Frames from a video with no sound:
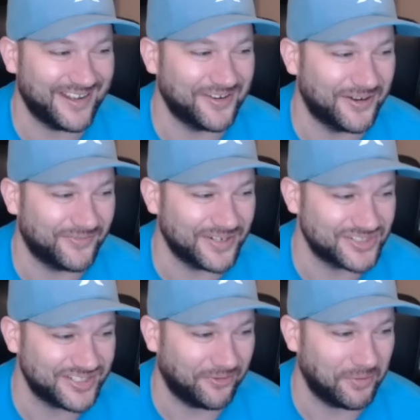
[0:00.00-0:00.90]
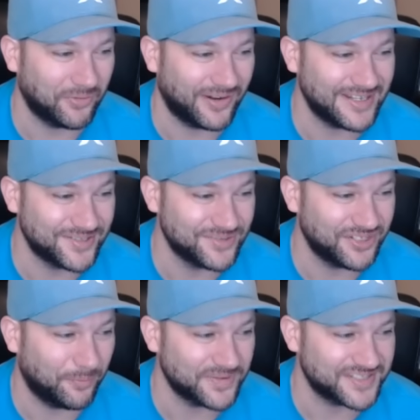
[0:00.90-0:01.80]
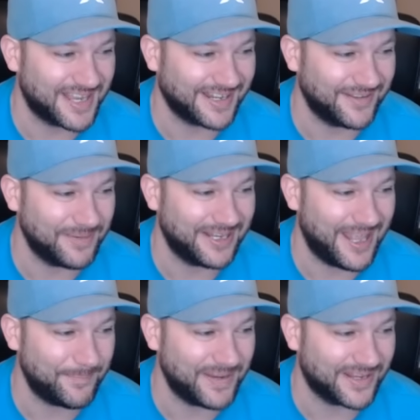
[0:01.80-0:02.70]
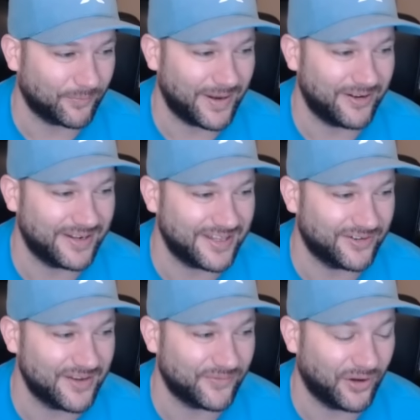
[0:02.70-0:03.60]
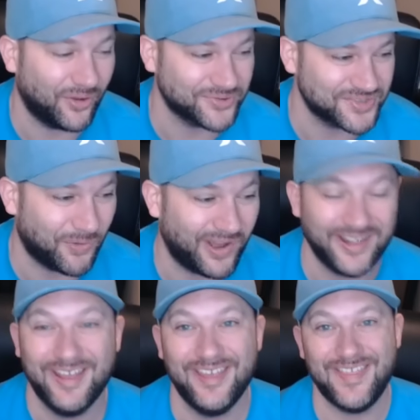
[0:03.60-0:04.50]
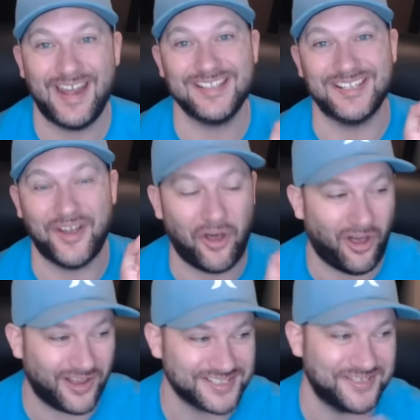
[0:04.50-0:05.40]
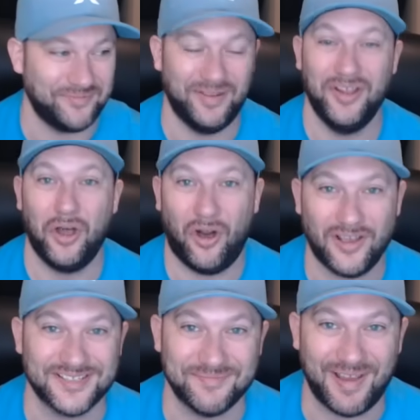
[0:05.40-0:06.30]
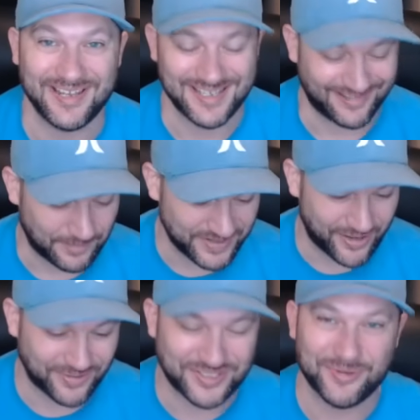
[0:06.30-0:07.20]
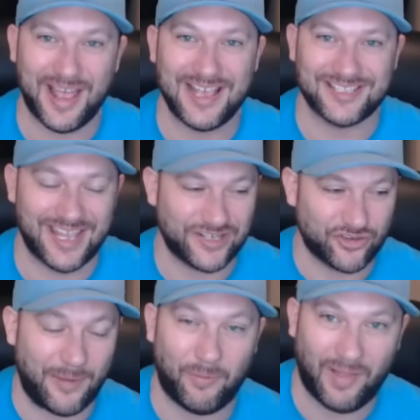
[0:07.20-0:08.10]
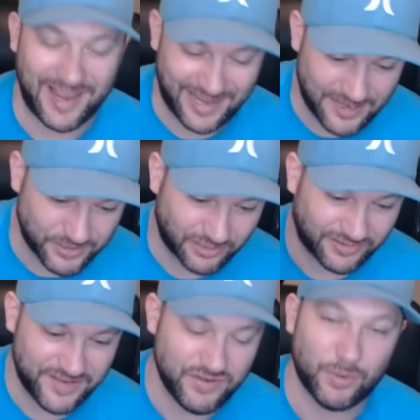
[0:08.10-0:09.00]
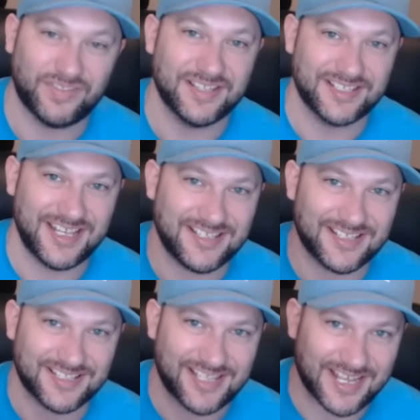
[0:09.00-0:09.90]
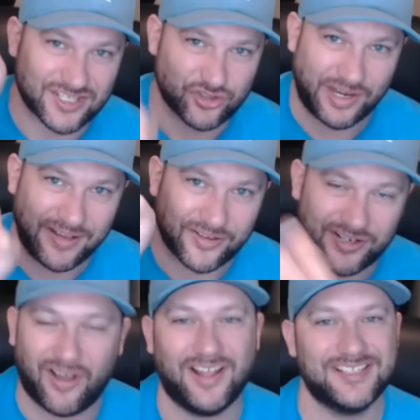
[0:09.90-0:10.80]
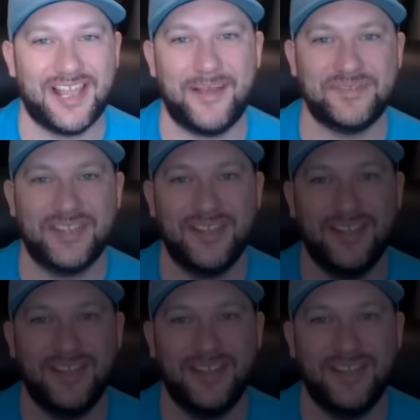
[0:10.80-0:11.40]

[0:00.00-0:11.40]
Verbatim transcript: under it for a shield. It will grant two shield per second, be an epic rarity, and great for a whole squad. That is an awesome, awesome idea. Let me know what you guys think. Drop a like. I'm going to leave you with this season six trailer concept.